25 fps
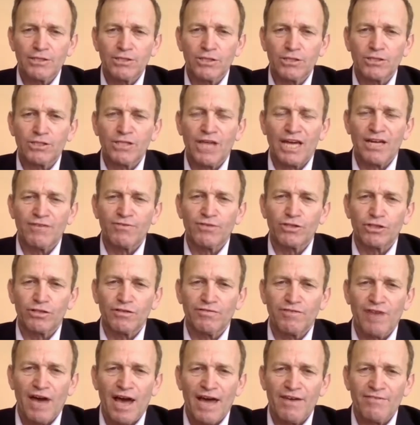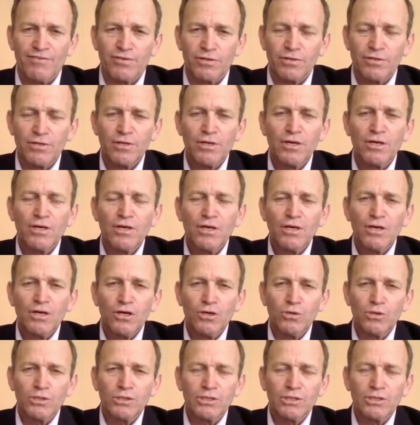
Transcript: As a son of a survivor who